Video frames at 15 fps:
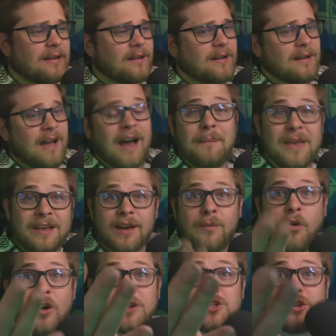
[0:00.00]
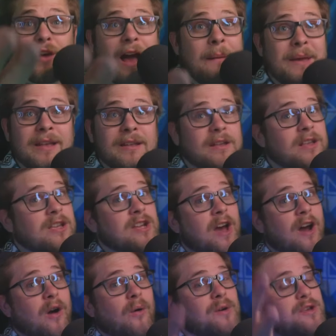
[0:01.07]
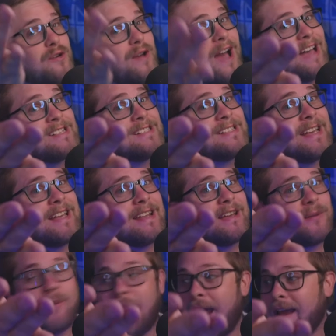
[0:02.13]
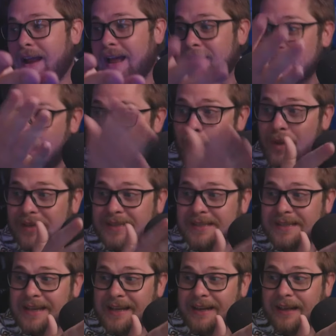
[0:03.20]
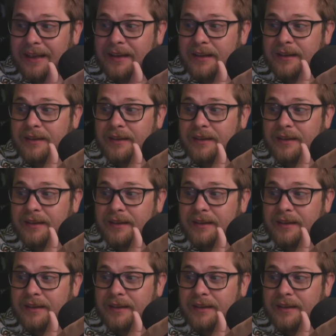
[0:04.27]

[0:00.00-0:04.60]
I mean, come on, dude. I mean, you know, you guys seen it, right? I know we seen it.